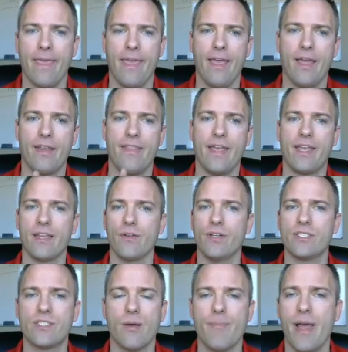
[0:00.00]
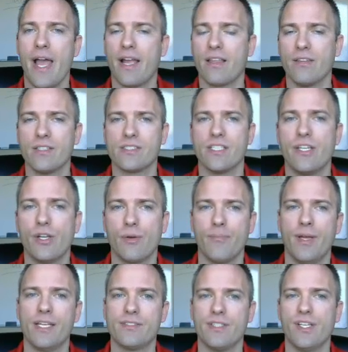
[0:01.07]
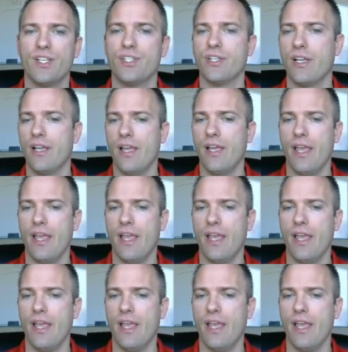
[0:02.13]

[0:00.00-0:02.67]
And they can always come back and listen to your message.